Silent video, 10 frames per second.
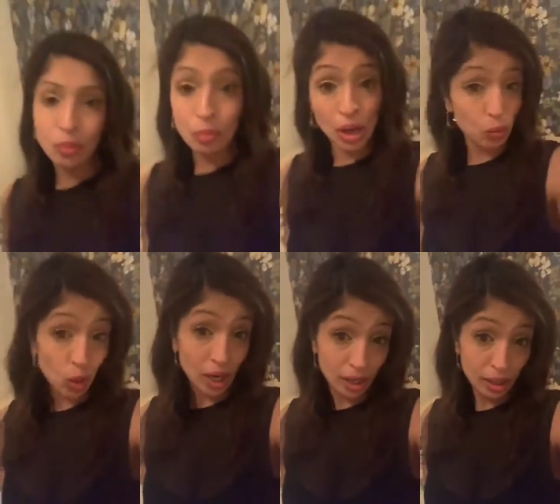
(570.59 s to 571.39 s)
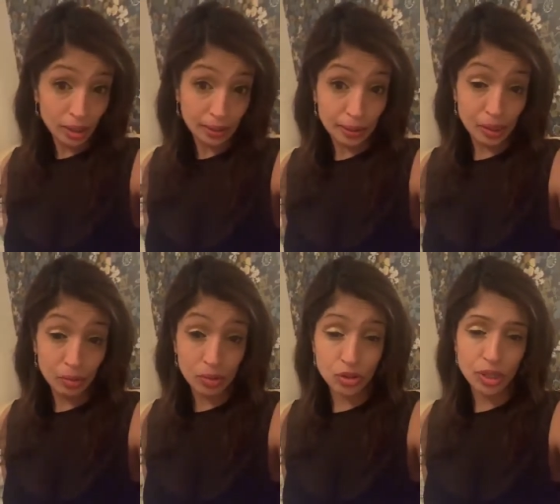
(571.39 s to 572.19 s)
my work, it
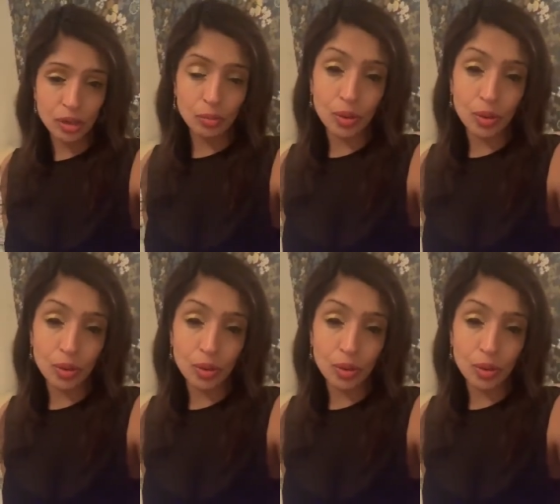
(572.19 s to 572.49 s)
was doing that,